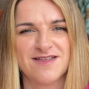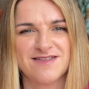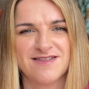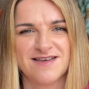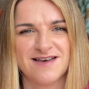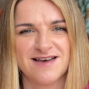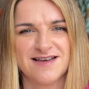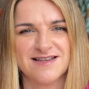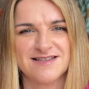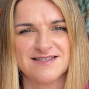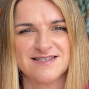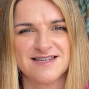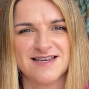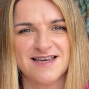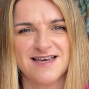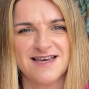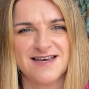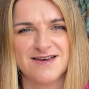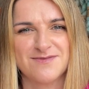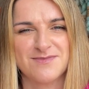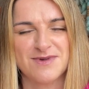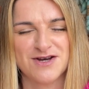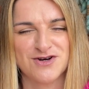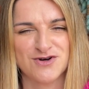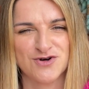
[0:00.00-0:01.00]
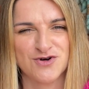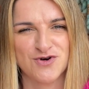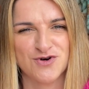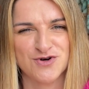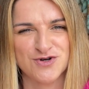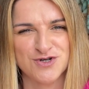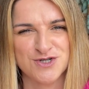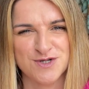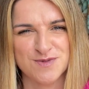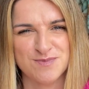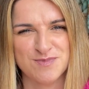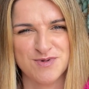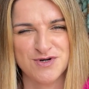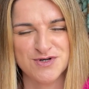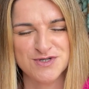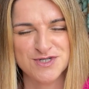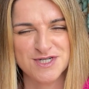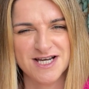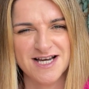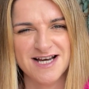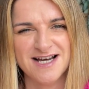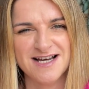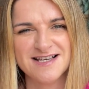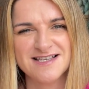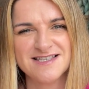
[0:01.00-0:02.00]
that I recorded a
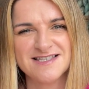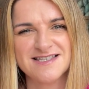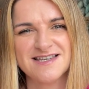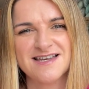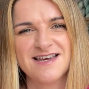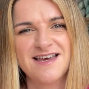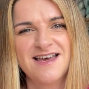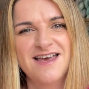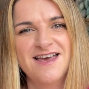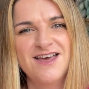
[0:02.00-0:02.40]
podcast,